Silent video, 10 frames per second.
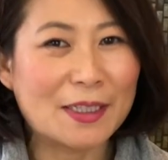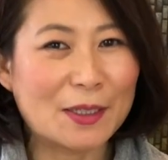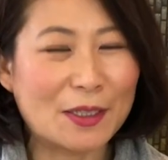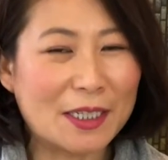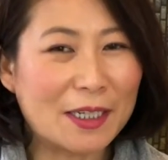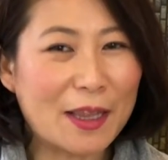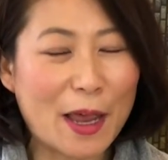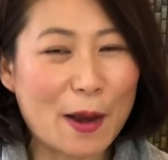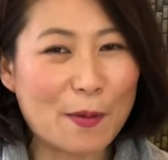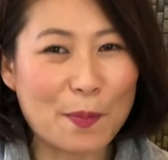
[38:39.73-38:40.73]
So until
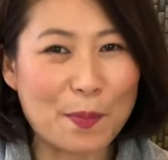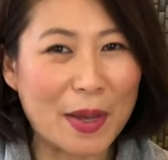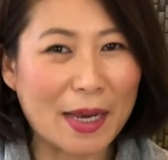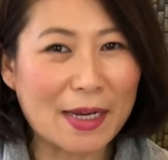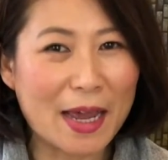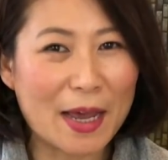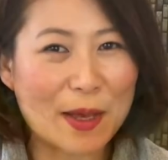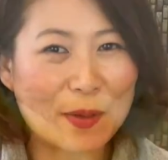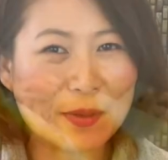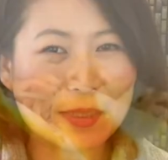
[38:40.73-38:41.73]
then, bye now.